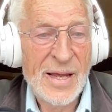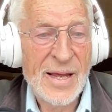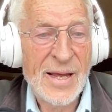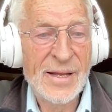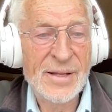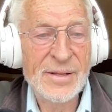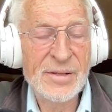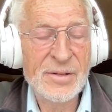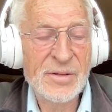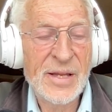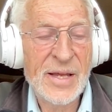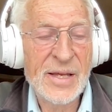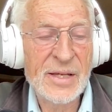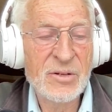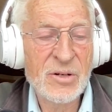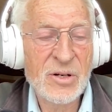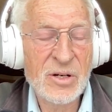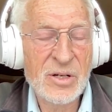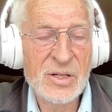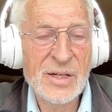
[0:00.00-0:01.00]
and
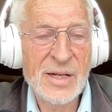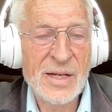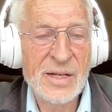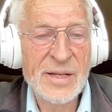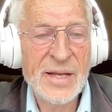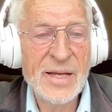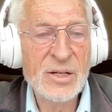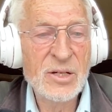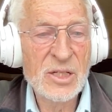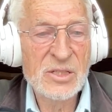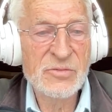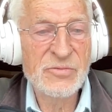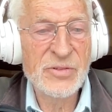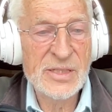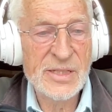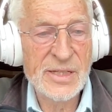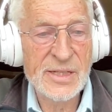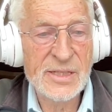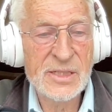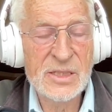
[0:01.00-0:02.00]
Descartes, in Descartes'
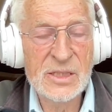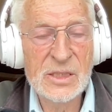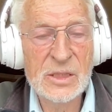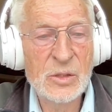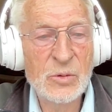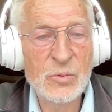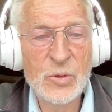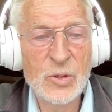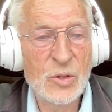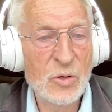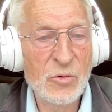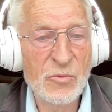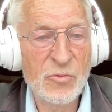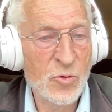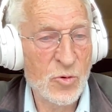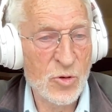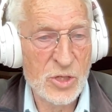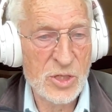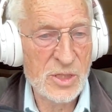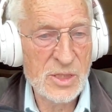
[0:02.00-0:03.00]
physics, there were no
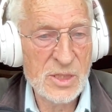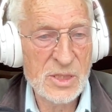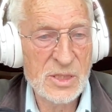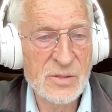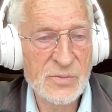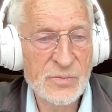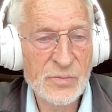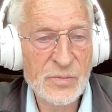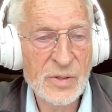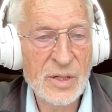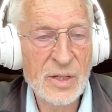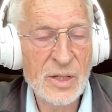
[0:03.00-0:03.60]
forces.